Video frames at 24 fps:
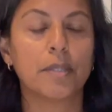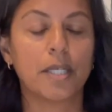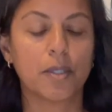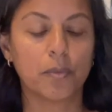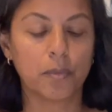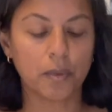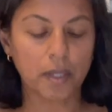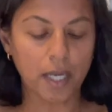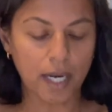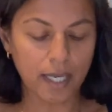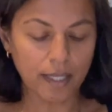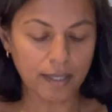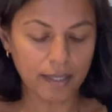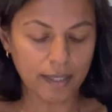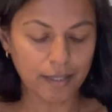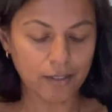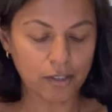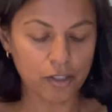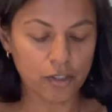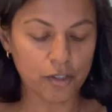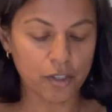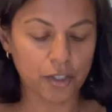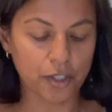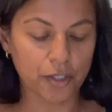And what I like
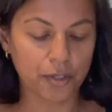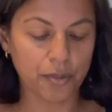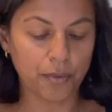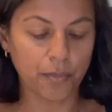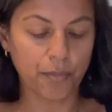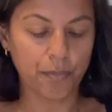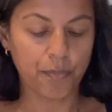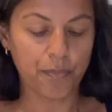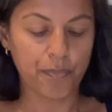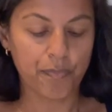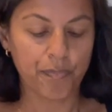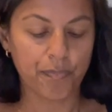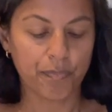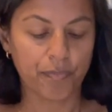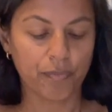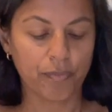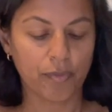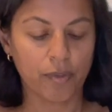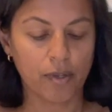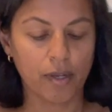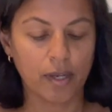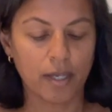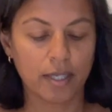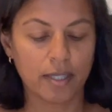to do
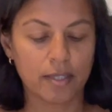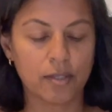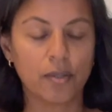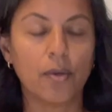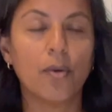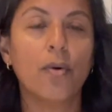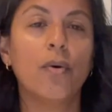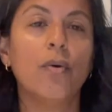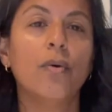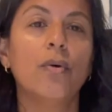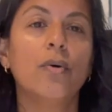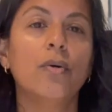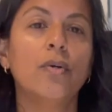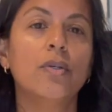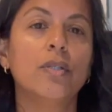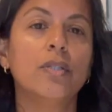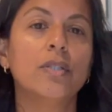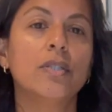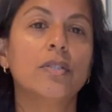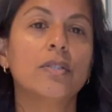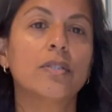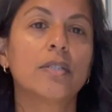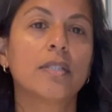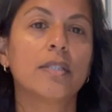is
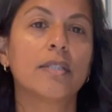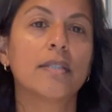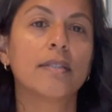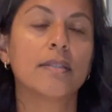hold